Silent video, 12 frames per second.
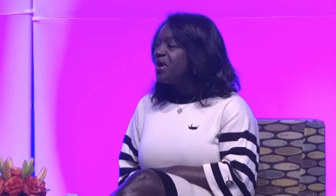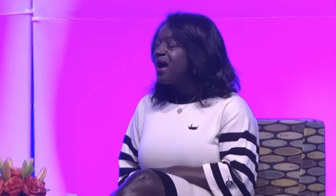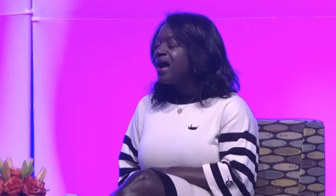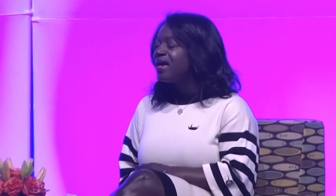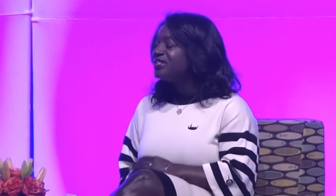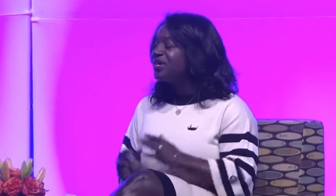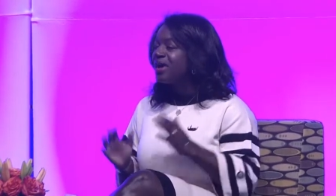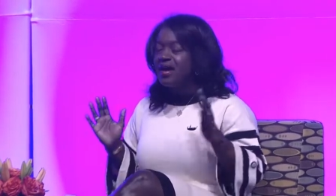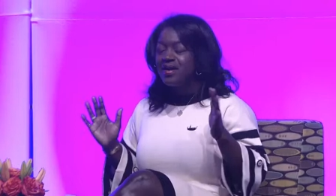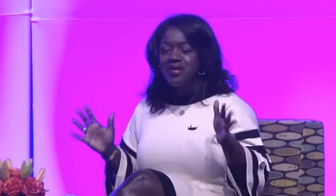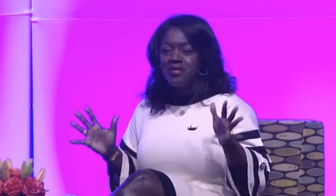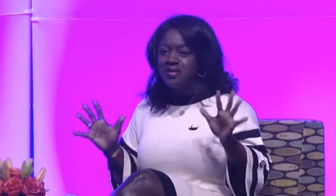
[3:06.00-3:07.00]
I don't,
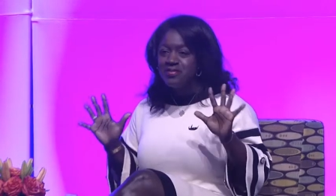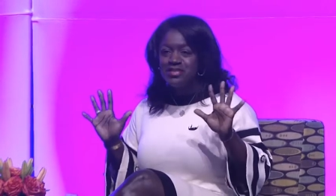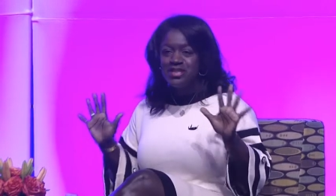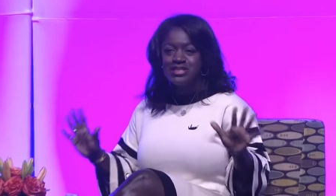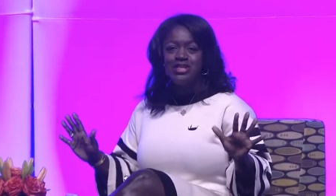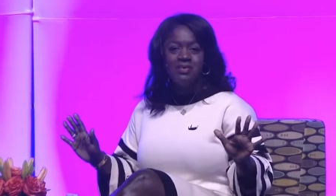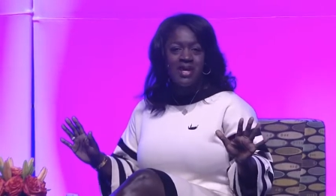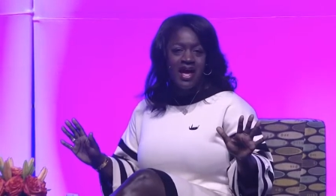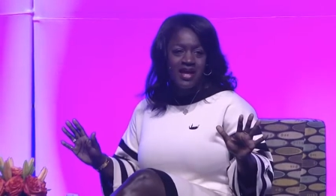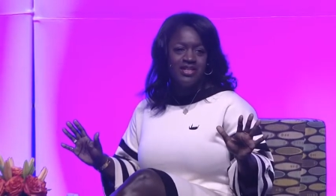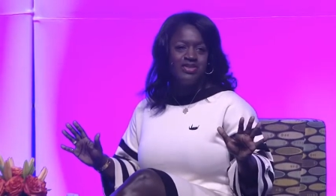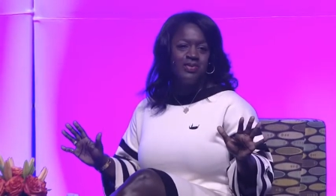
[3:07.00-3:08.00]
I, um, just to be
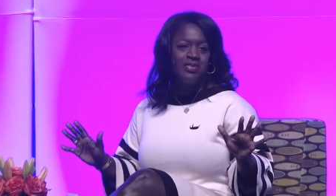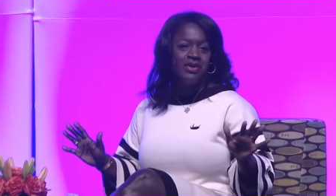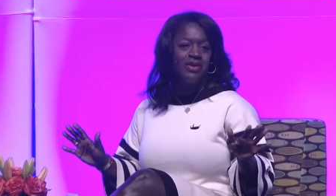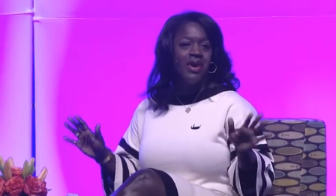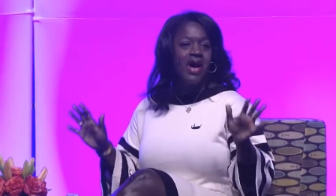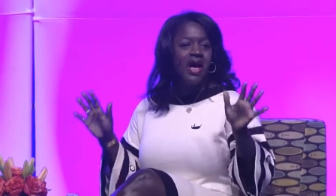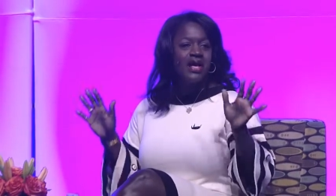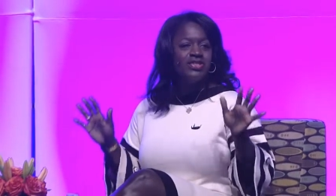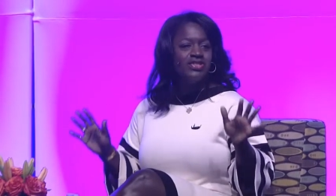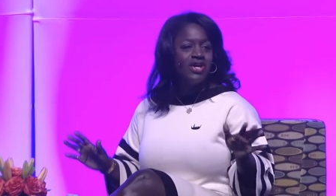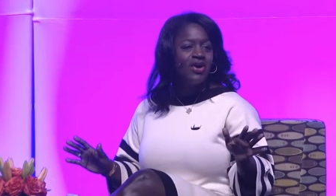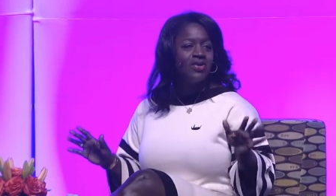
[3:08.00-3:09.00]
honest with you, I
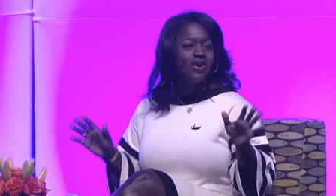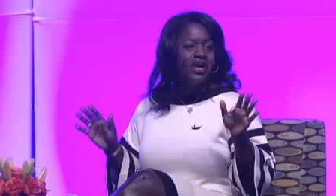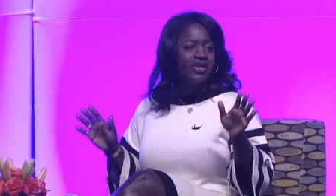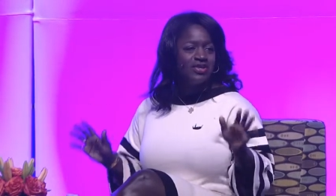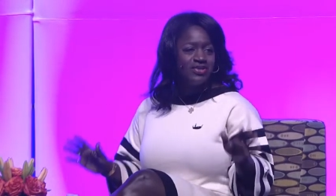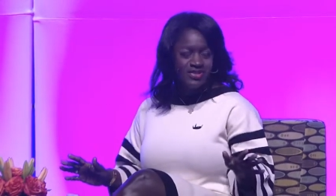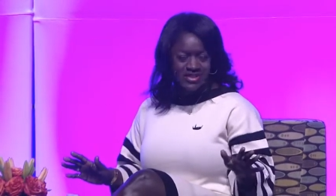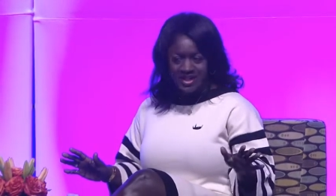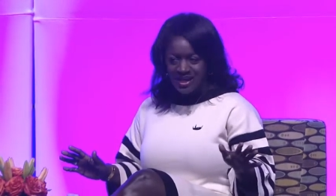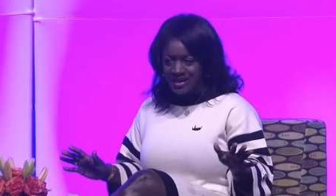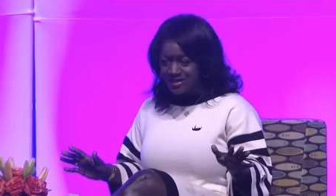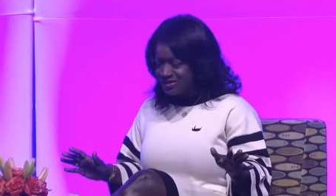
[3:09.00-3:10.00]
don't
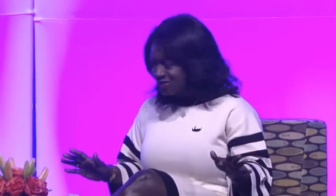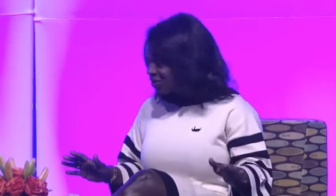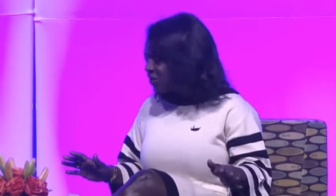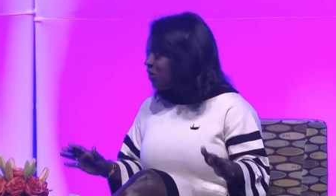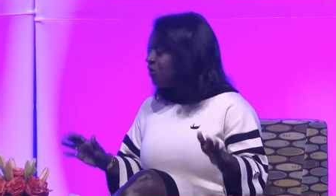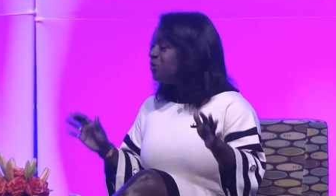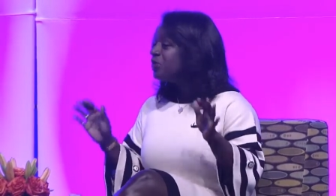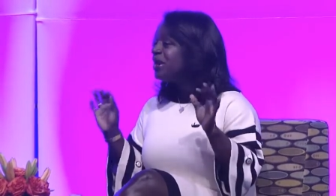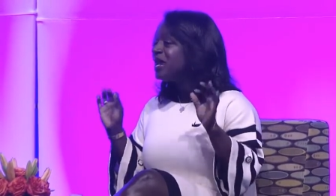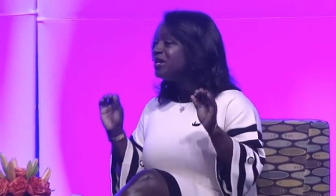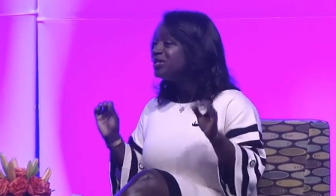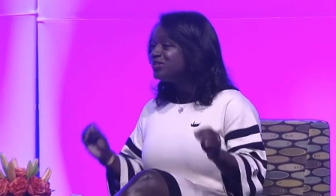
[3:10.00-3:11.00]
understand. What
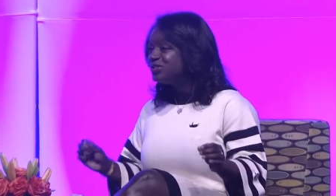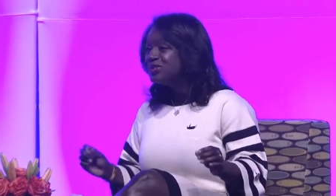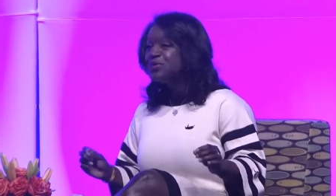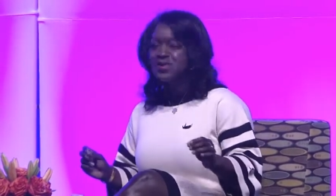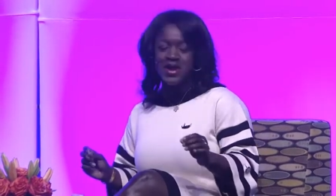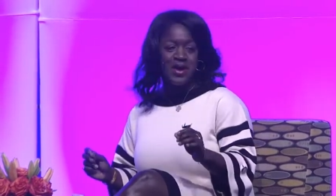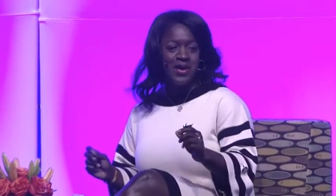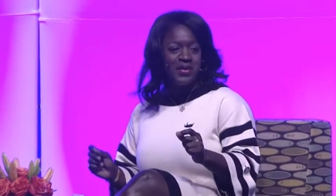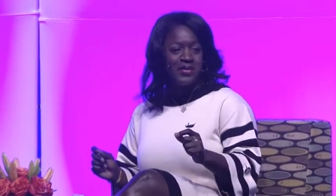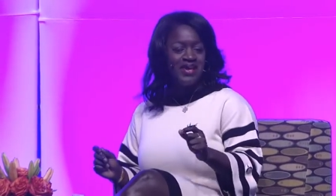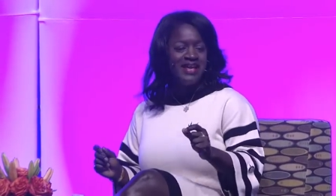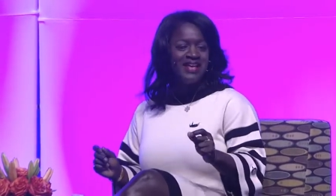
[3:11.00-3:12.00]
I do
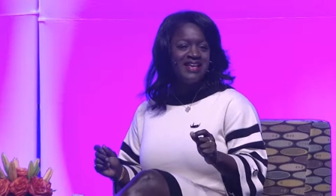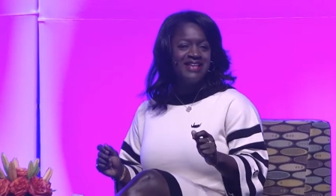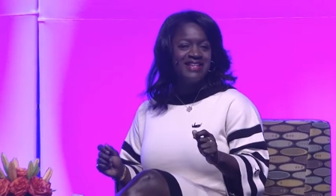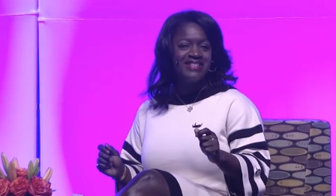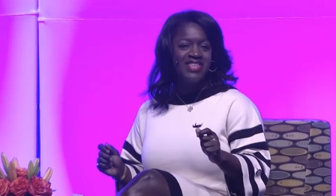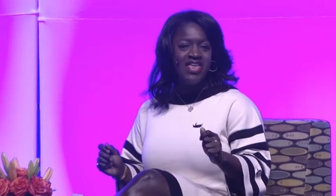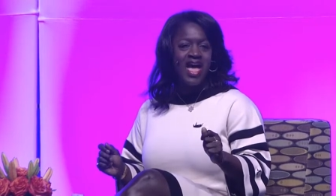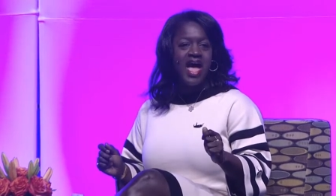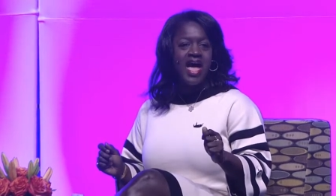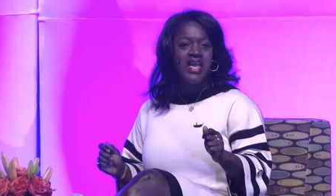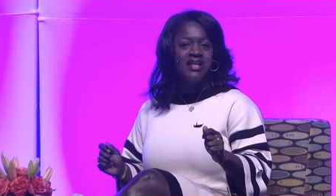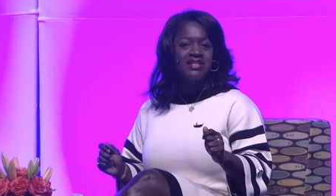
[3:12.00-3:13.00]
know is
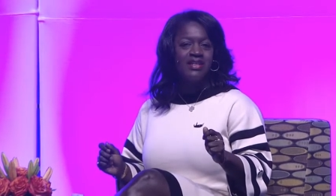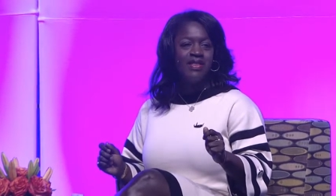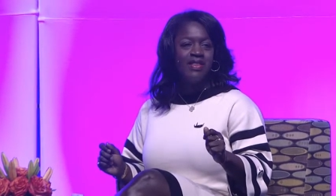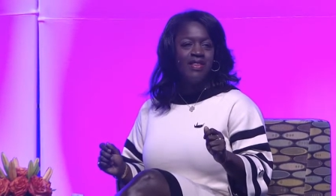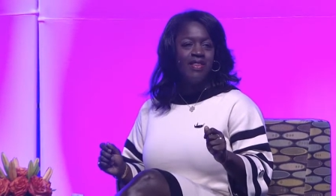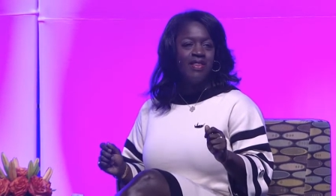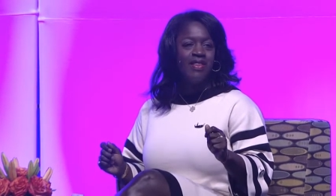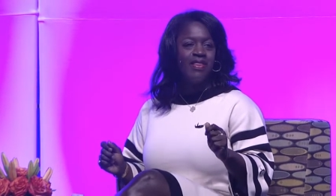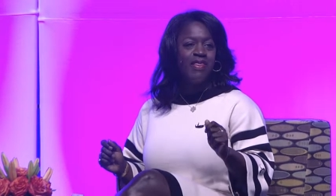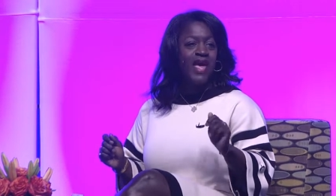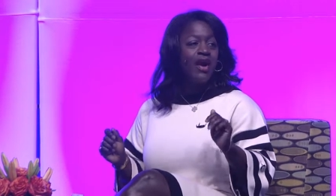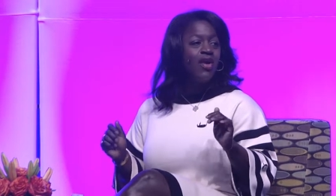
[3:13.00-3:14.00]
that
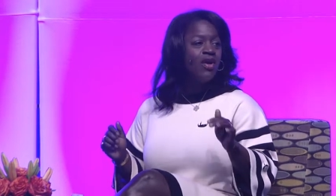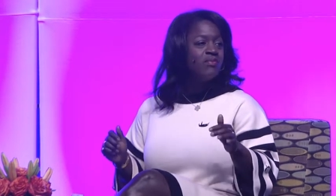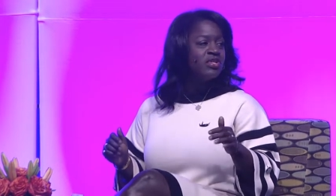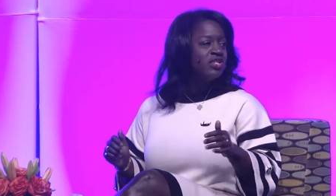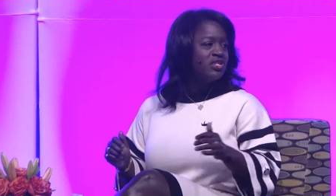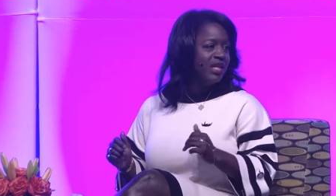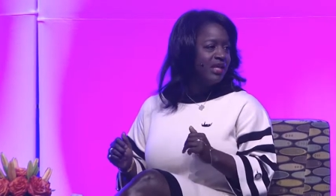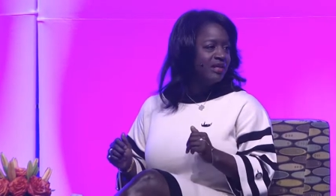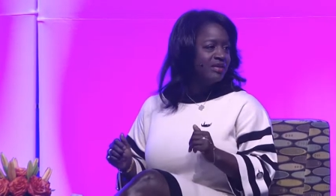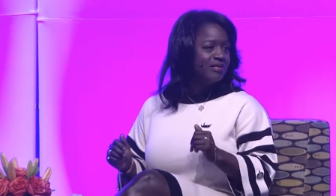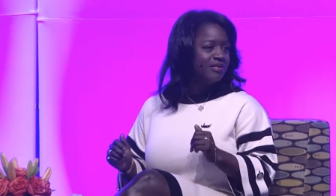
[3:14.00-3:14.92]
they are a machine,